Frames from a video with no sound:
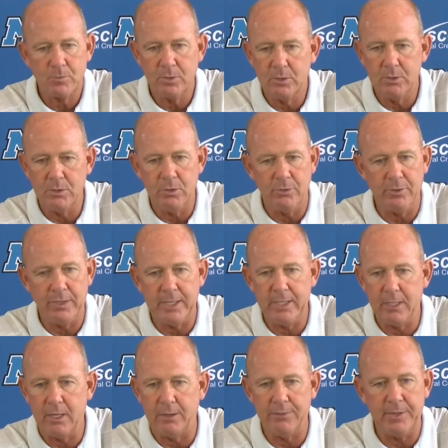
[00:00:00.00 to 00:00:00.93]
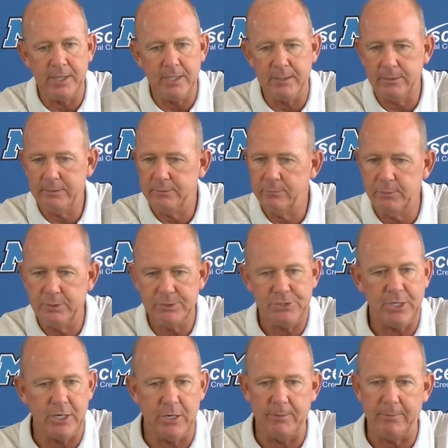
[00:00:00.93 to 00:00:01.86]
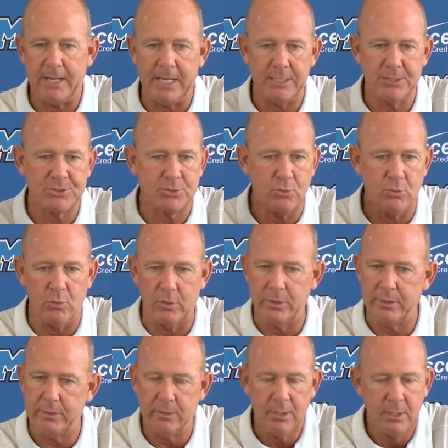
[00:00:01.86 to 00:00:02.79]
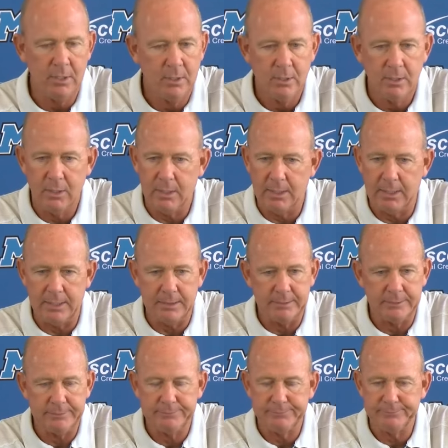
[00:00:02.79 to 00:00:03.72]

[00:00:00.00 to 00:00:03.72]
you know, they they when Jeremiah scored. Uh,